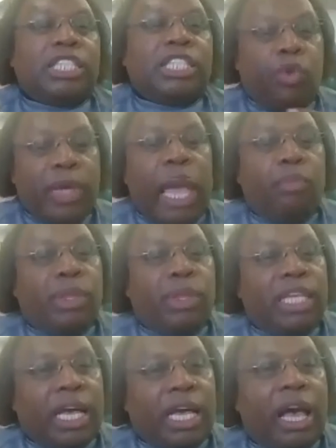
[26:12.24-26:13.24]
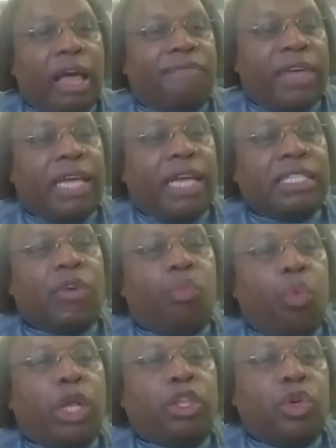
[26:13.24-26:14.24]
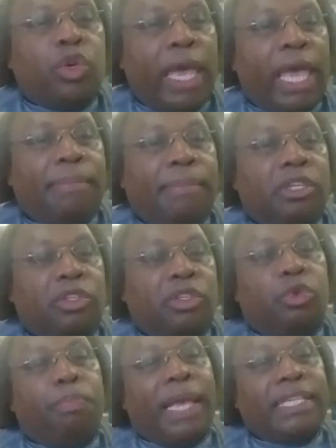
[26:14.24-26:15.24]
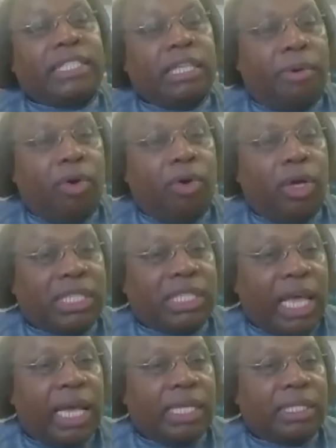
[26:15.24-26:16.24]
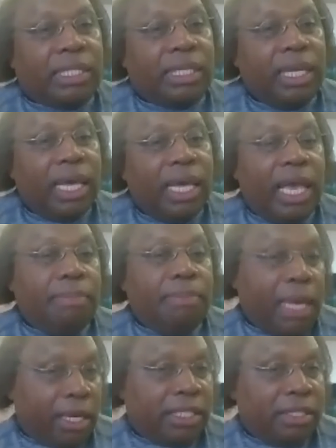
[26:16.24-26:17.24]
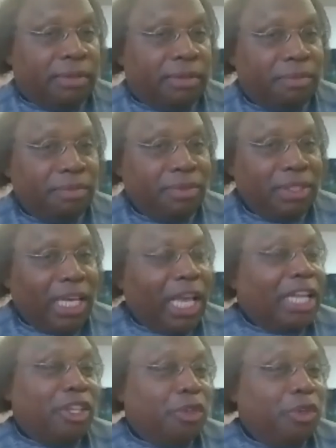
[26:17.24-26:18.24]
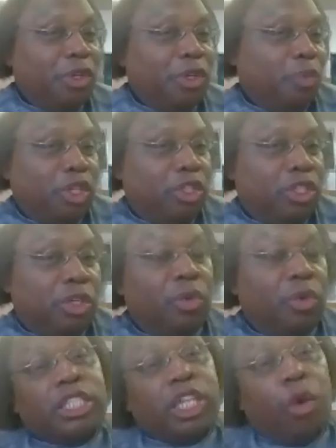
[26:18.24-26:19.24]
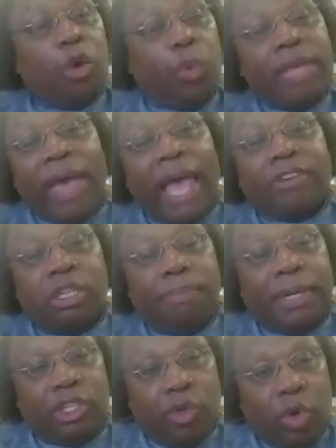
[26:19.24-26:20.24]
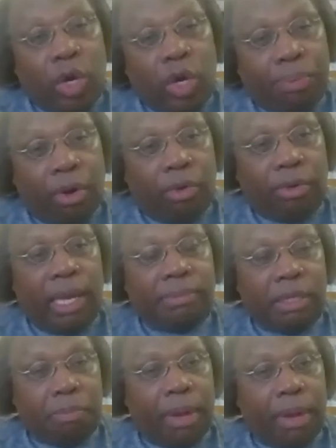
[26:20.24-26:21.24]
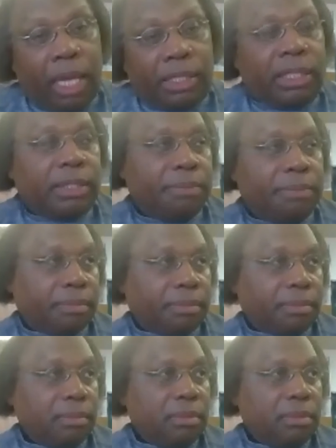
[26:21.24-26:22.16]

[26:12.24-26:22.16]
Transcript: Just create within the confines of what you're able to do based upon science and medicine, and do what you do. So we've actually been doing programs and projects